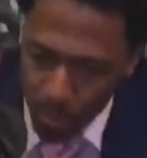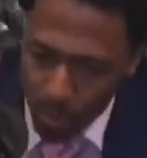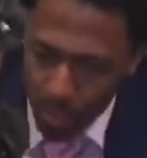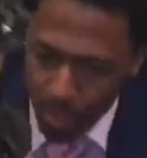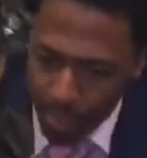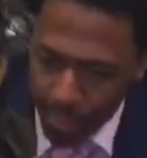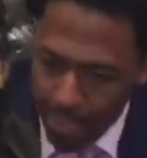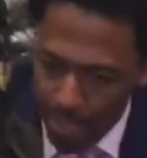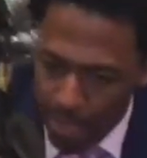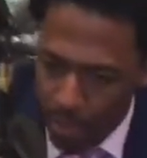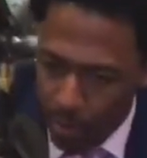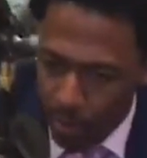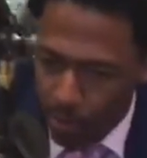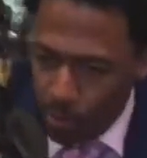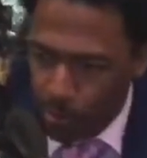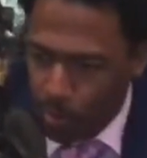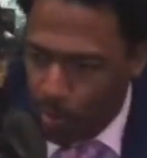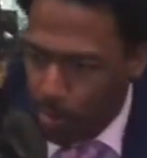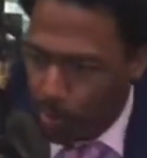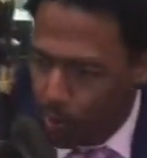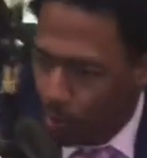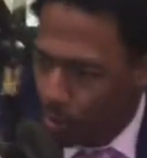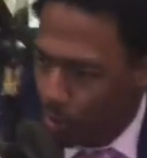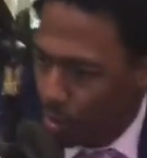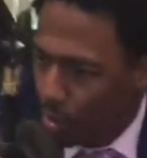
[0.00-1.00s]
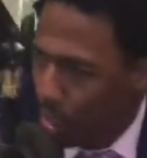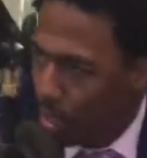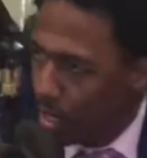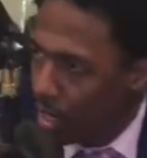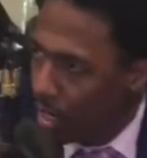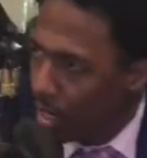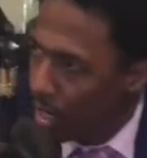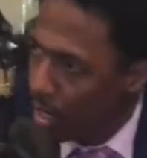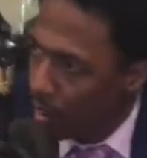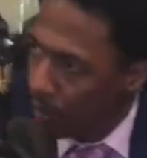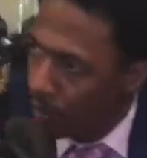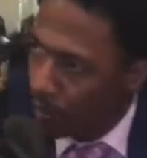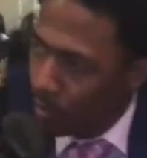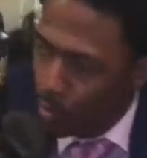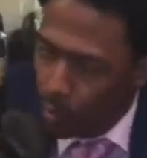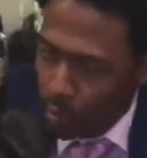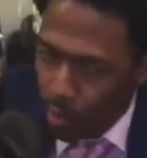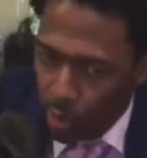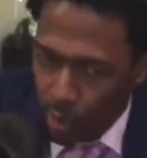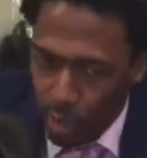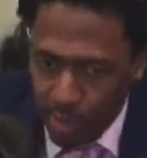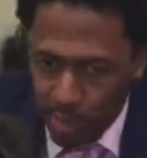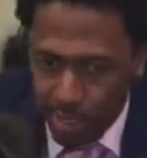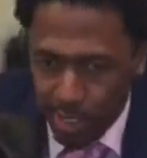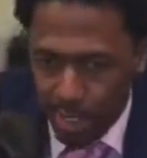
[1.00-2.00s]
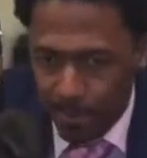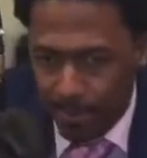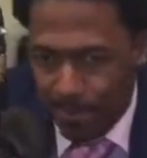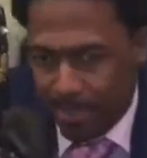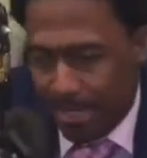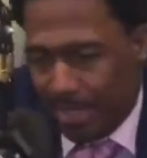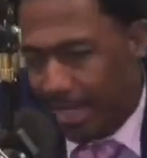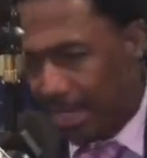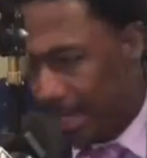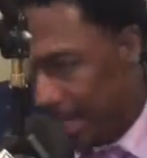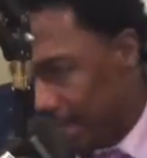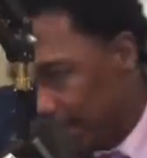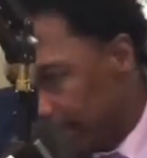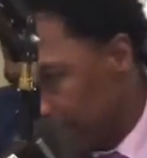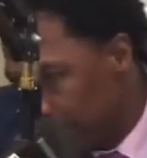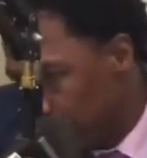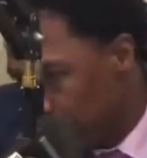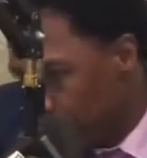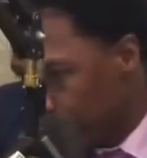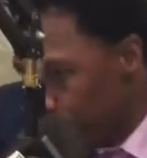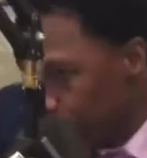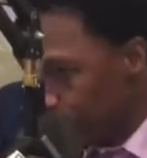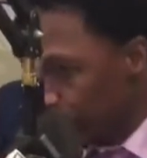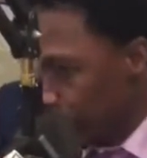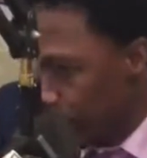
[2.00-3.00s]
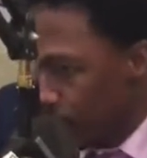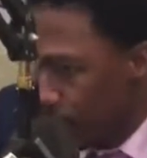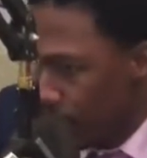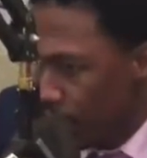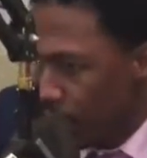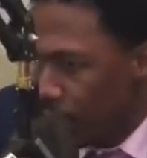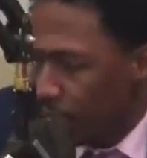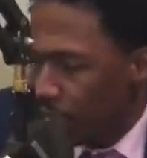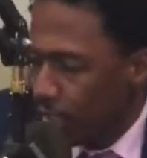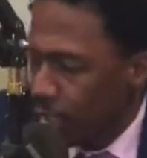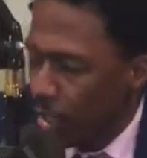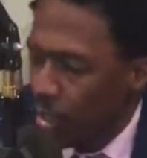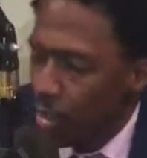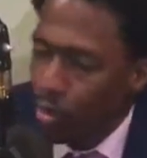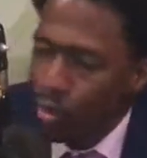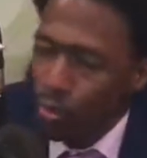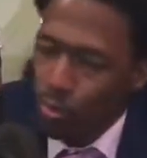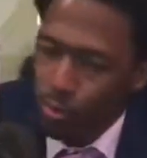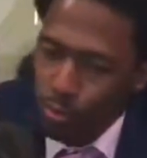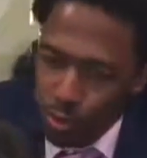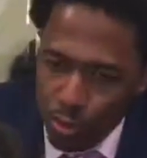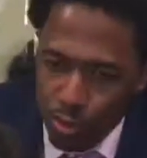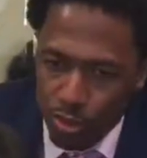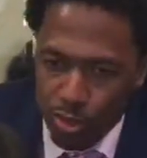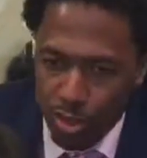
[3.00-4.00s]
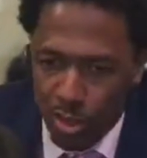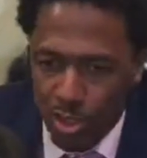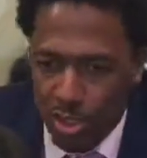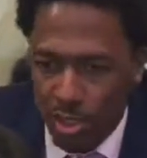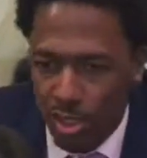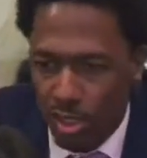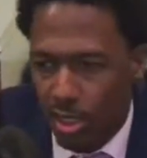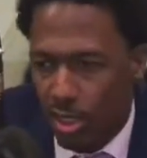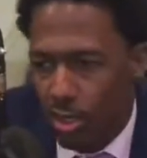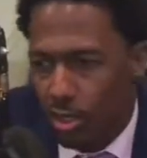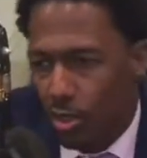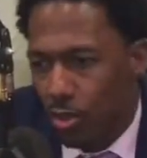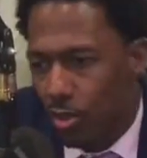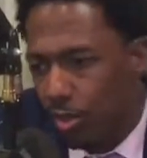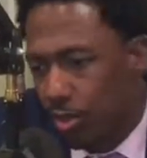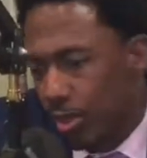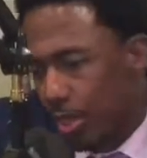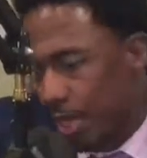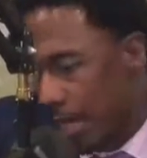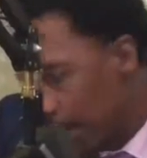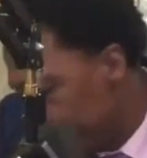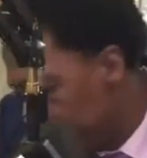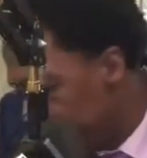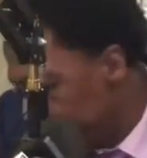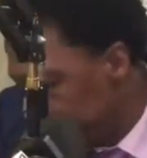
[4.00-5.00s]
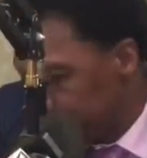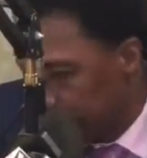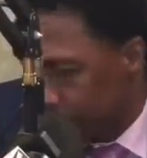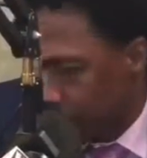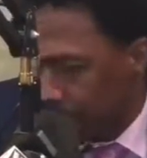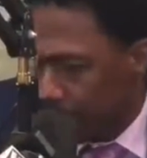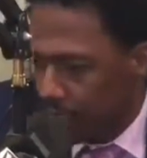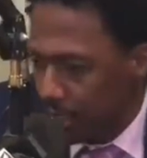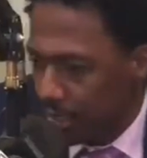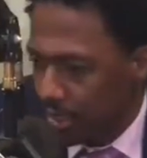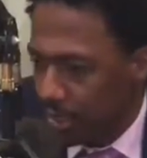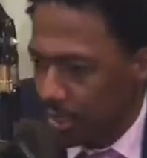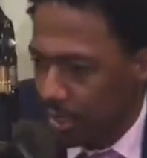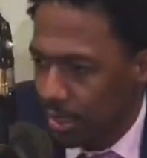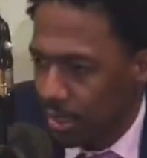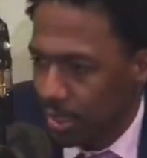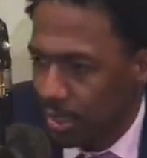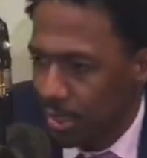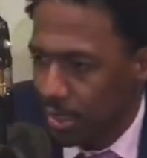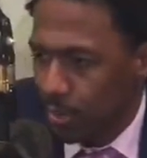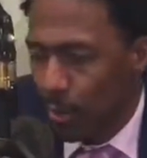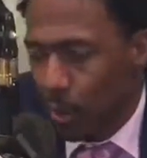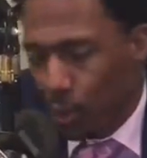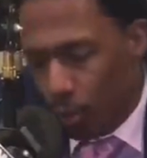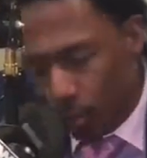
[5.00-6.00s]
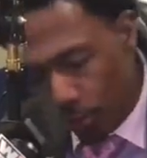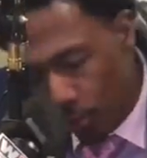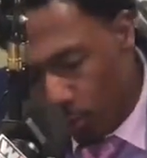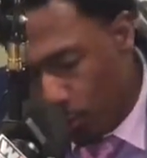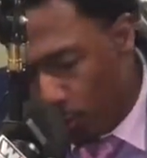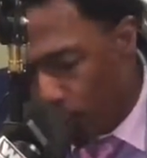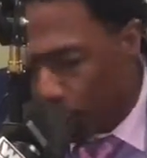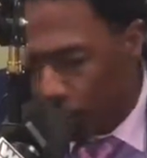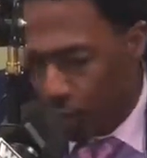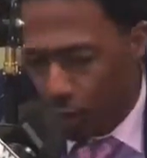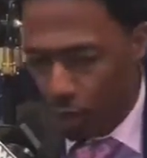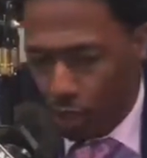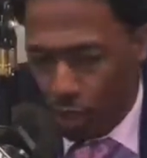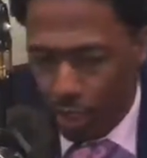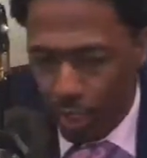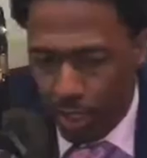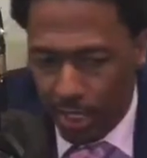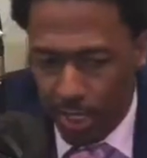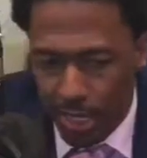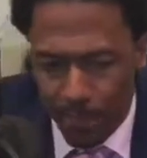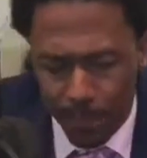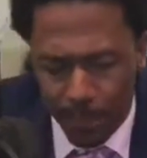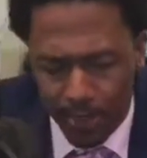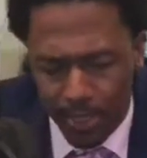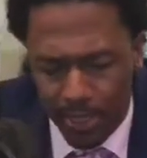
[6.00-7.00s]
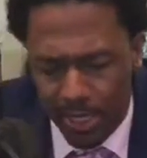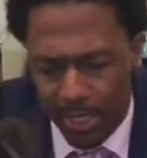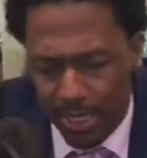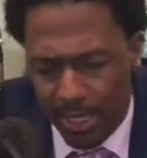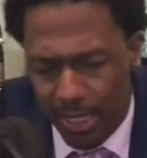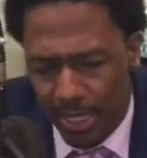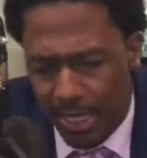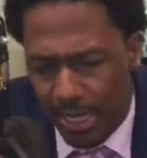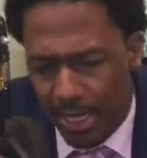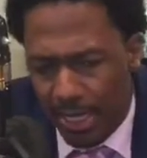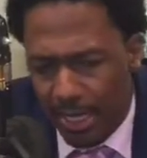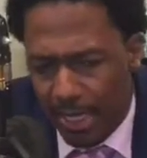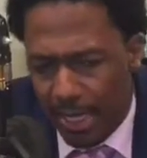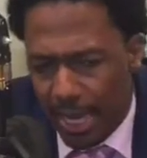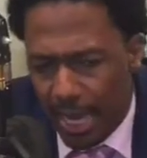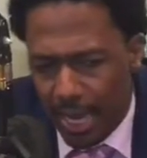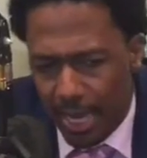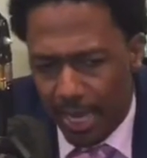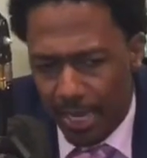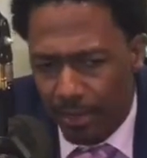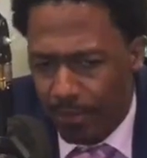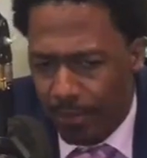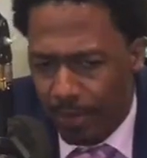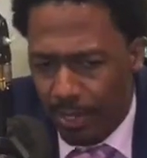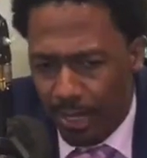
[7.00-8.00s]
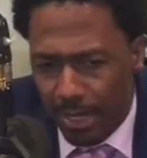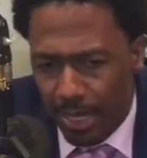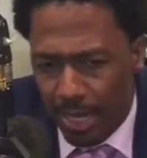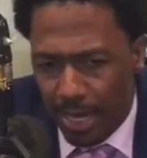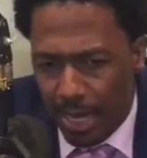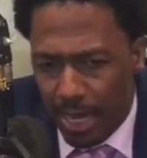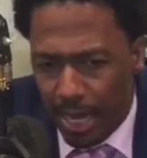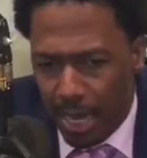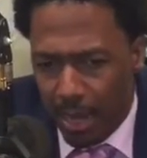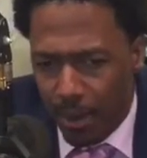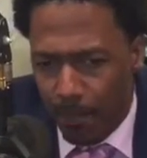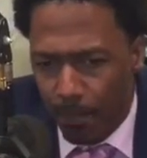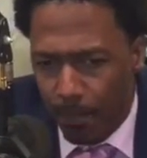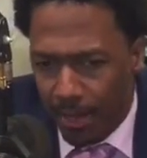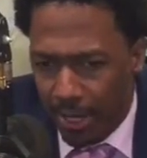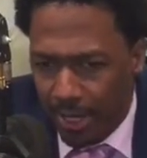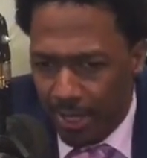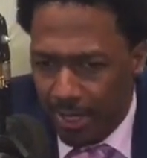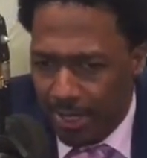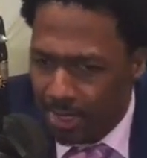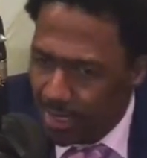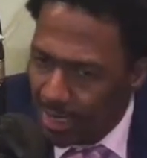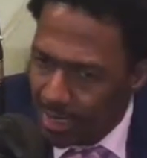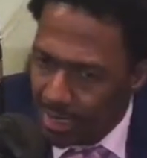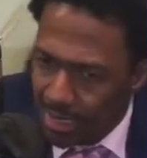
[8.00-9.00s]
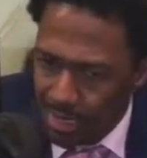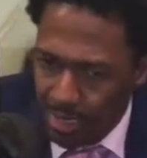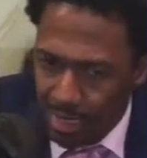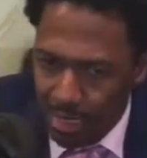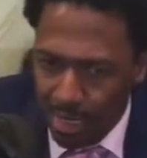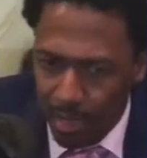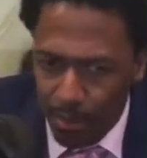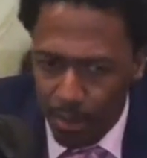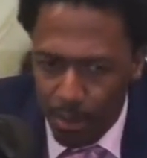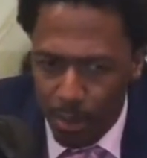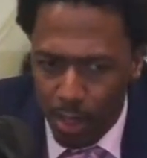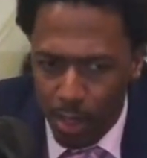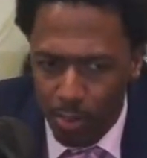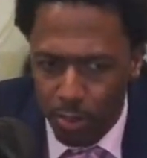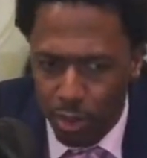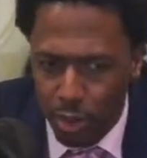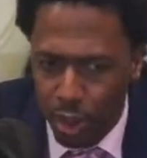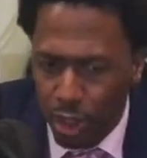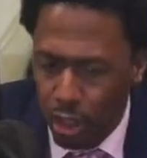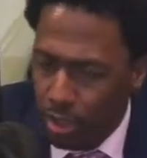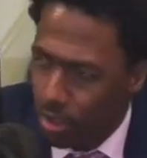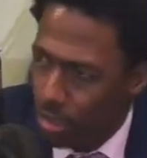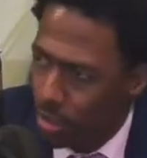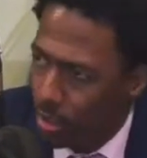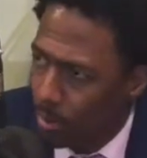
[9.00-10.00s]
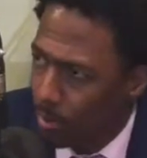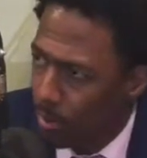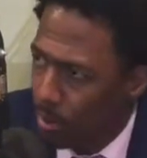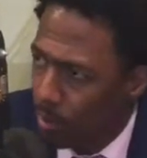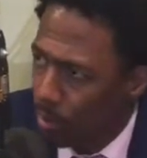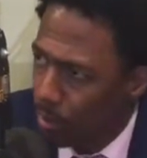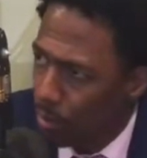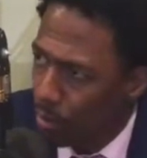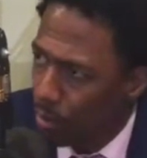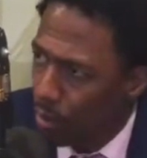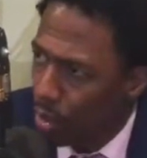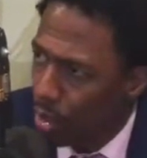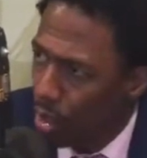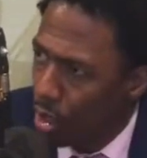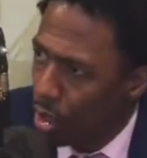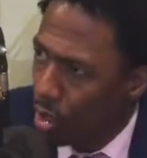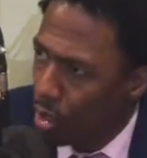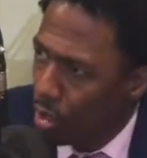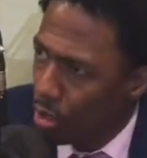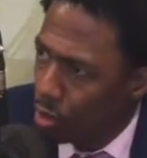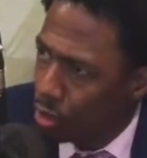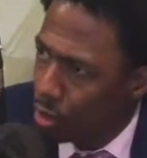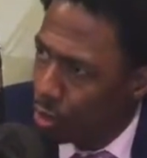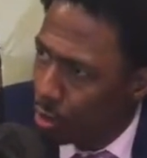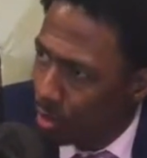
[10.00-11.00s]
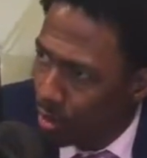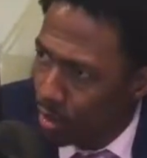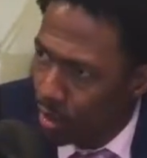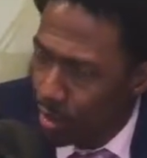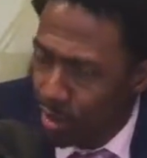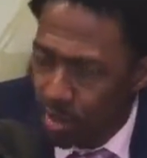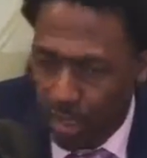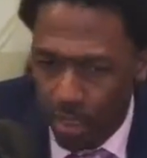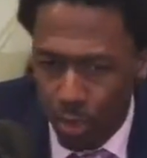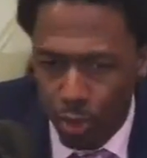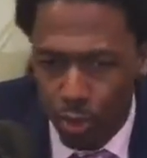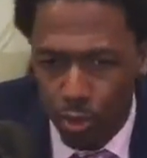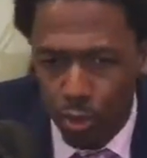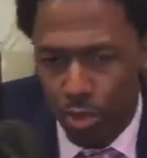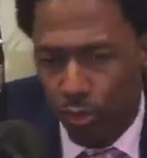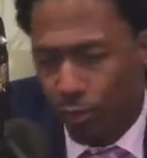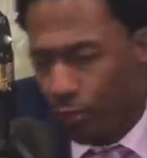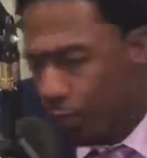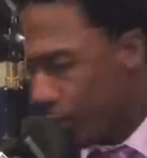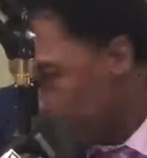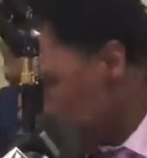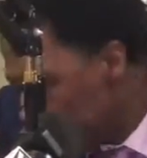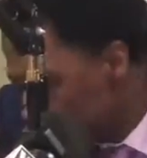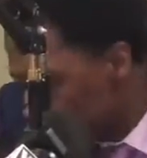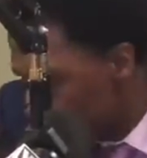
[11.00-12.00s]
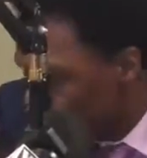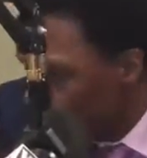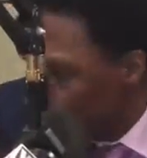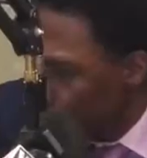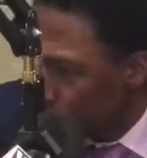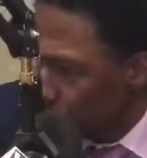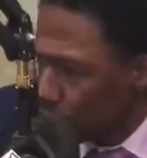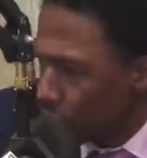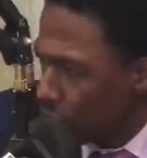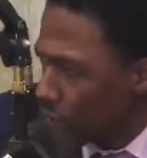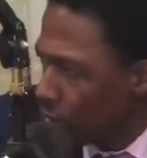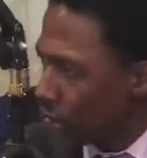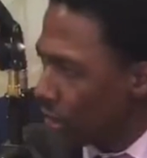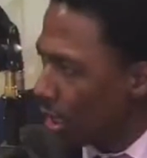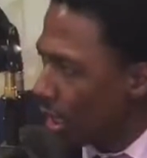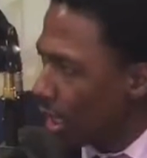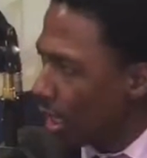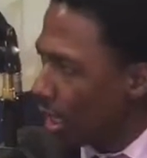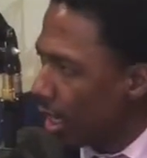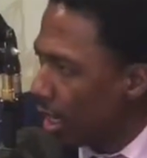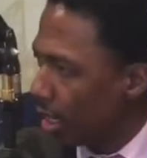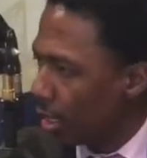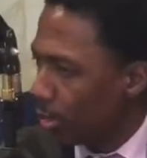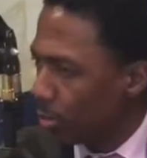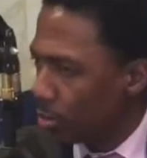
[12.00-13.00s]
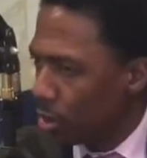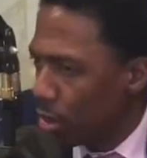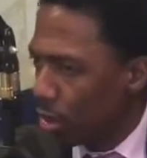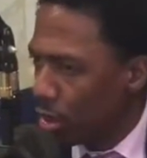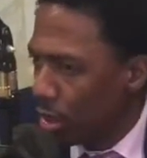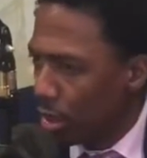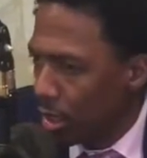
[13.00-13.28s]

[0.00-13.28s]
right now where people are uploading all types of content, from their own music to their own comedy skits to spoken word, all of that. But then, I'm paying attention. I'm talking to the people on Twitter and saying, who's the funniest person online? I'm